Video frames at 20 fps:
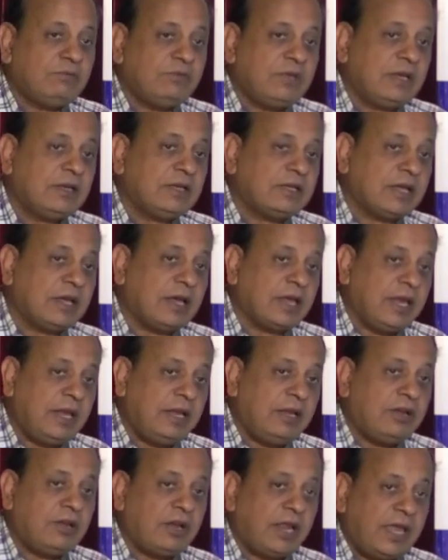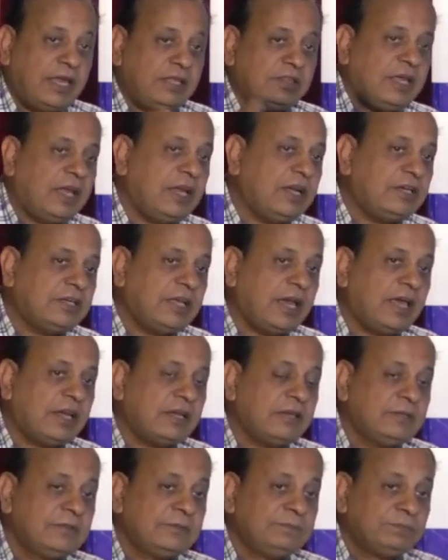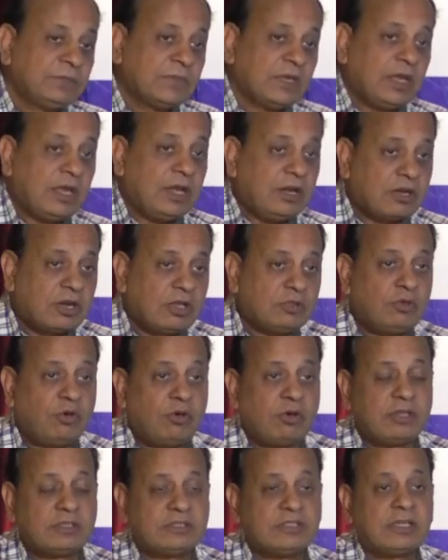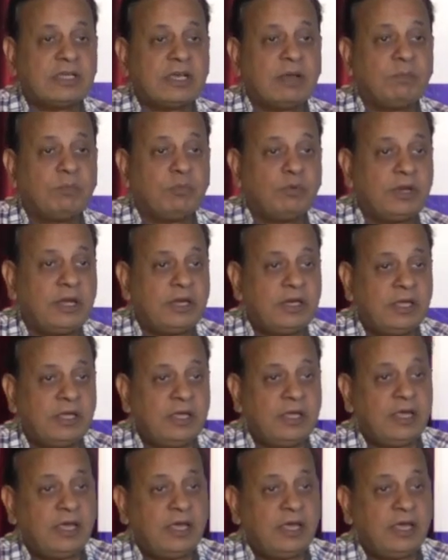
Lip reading: We are again drying the entire intrathoracic component,